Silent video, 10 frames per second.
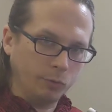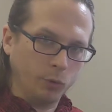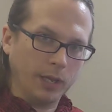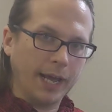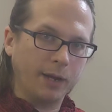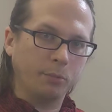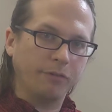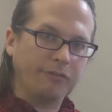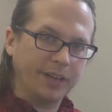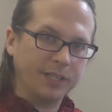reliable
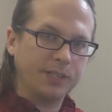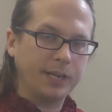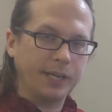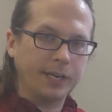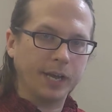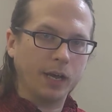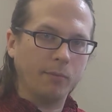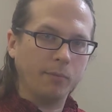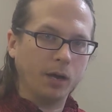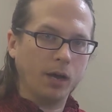fixed
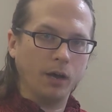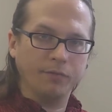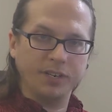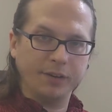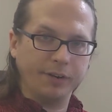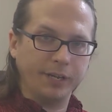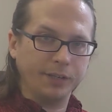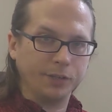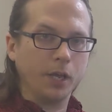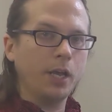income of
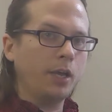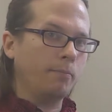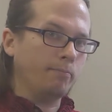dividends